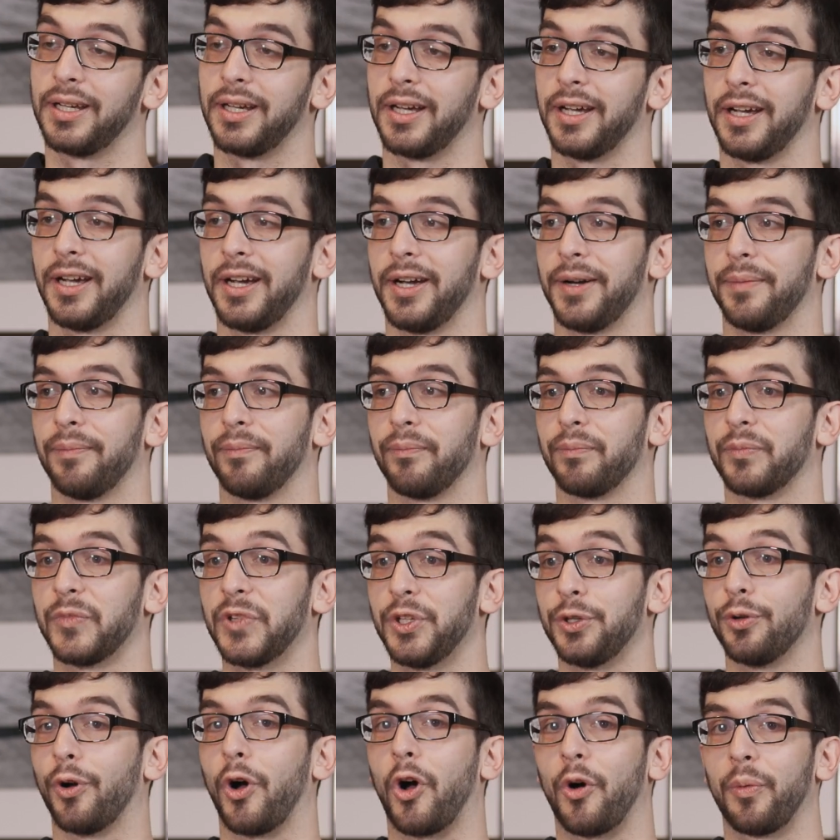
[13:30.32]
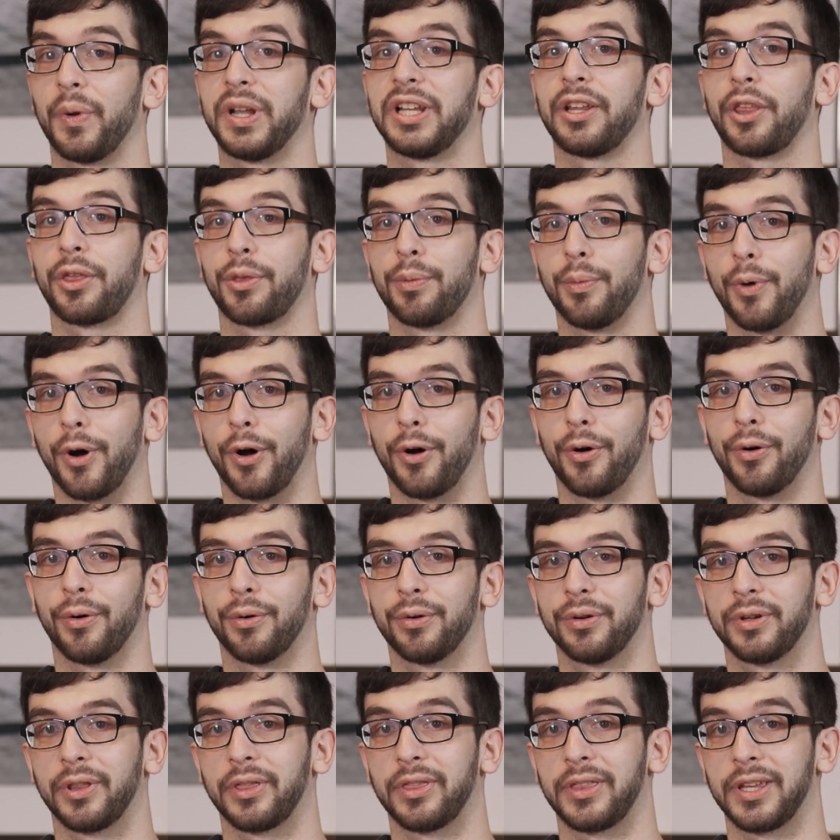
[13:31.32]
you already
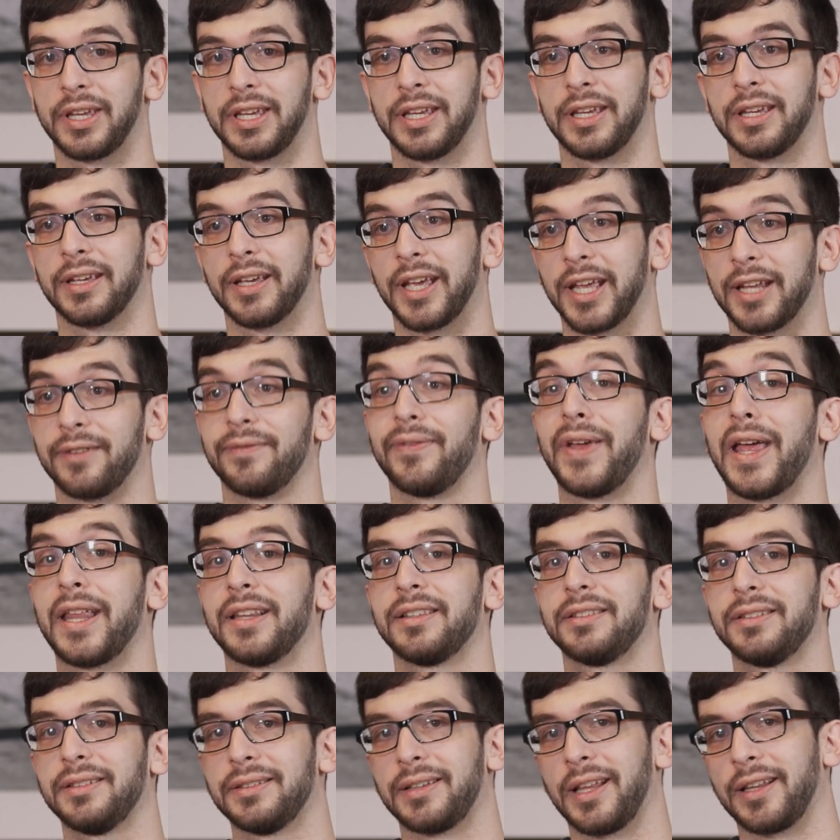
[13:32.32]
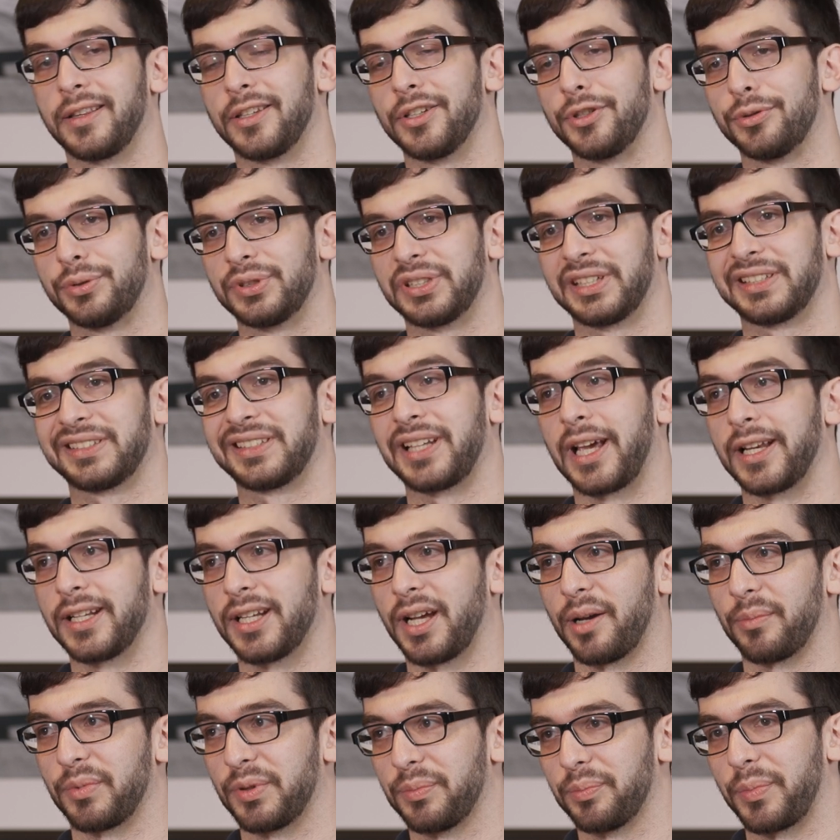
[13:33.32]
throw the event that the user
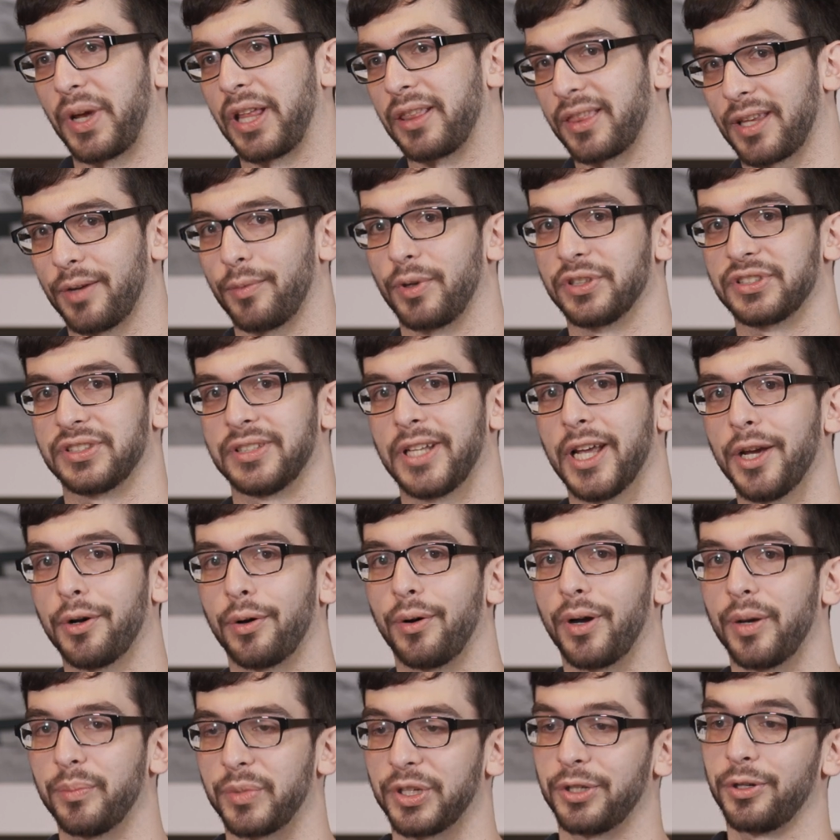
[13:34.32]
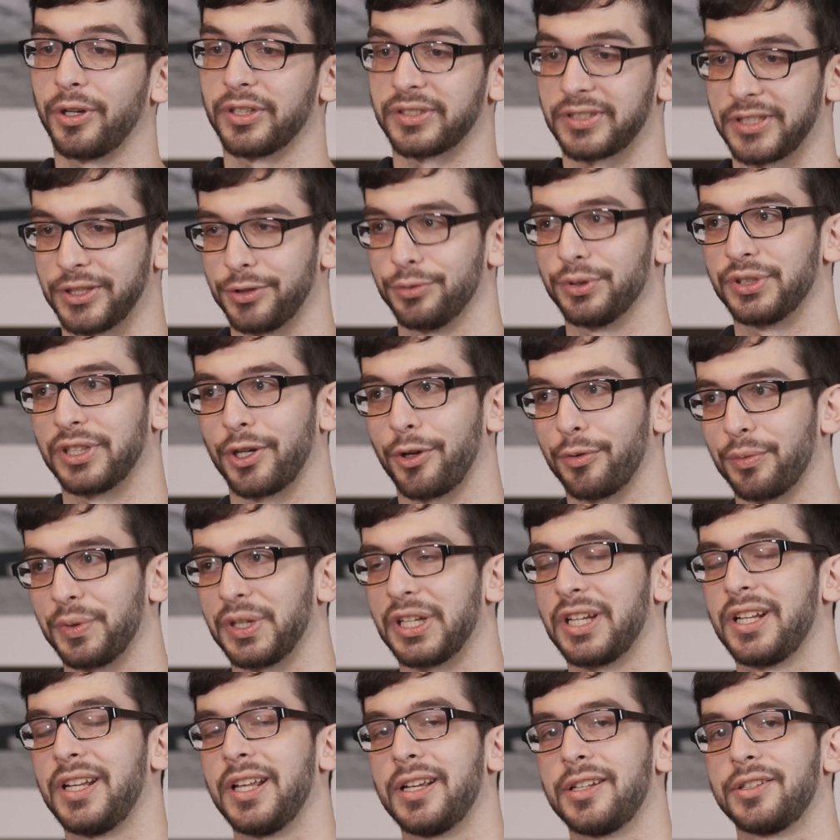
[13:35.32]
signed up, but there was an error because the user
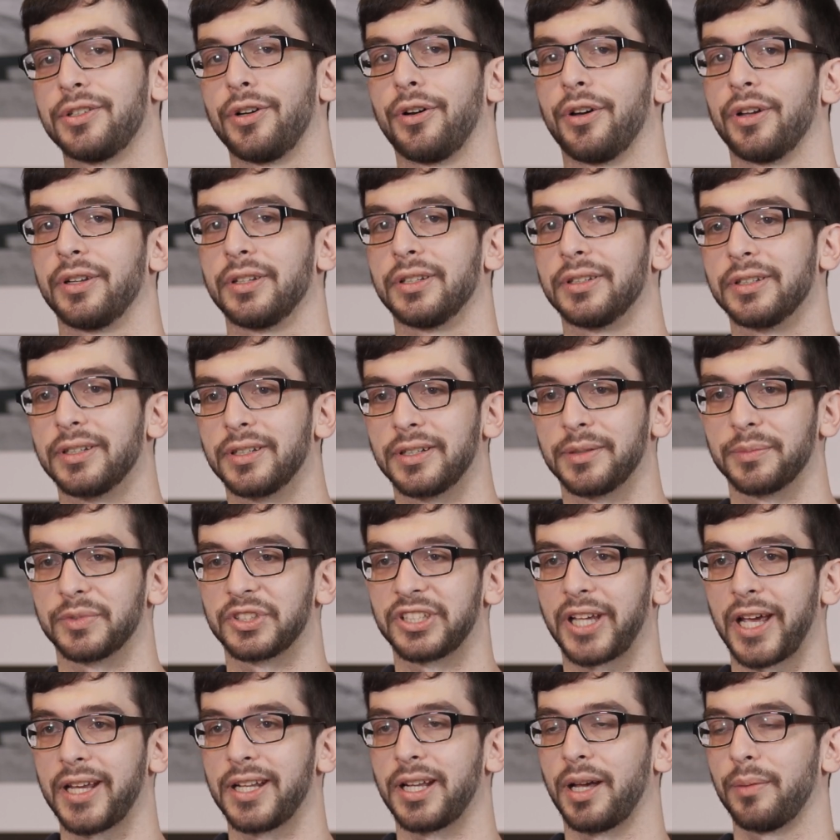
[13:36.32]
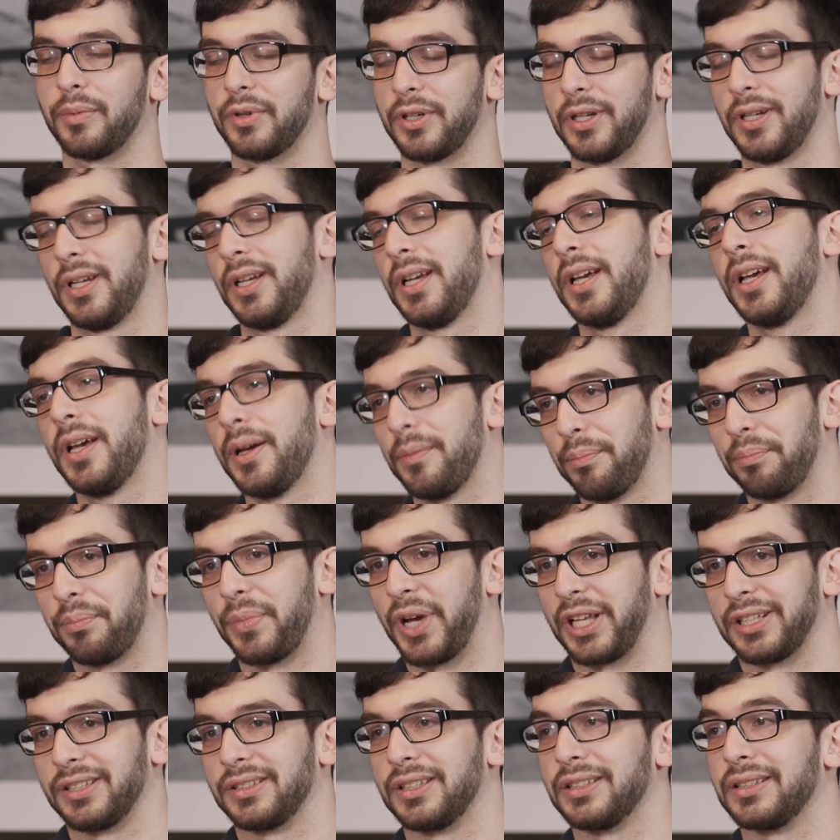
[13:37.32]
already clicked on sign up,
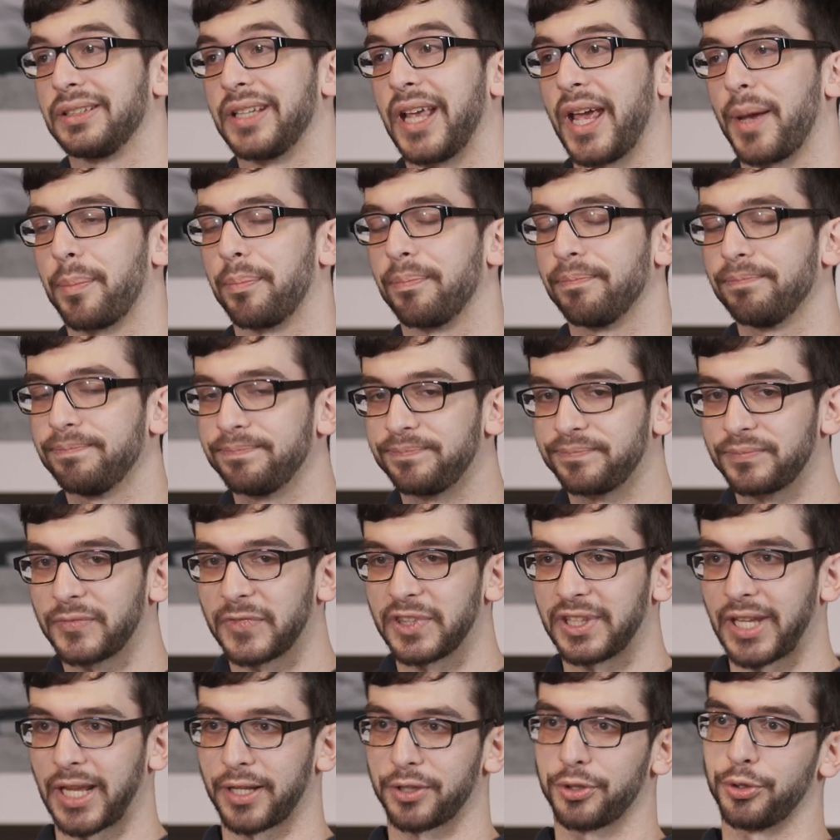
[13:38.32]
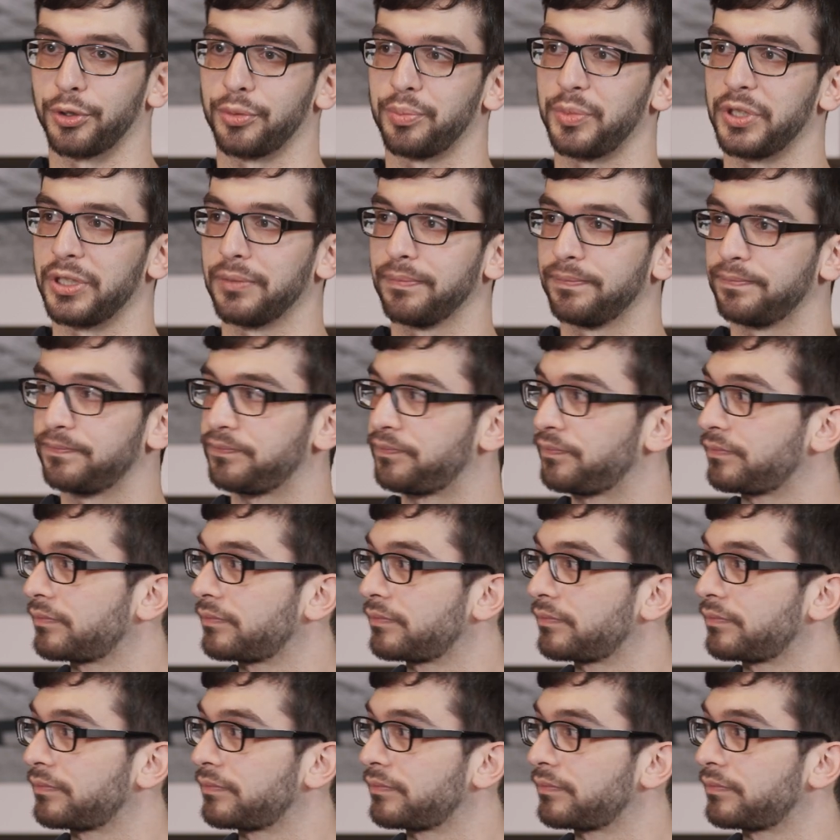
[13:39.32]
but it didn't happen. That could be.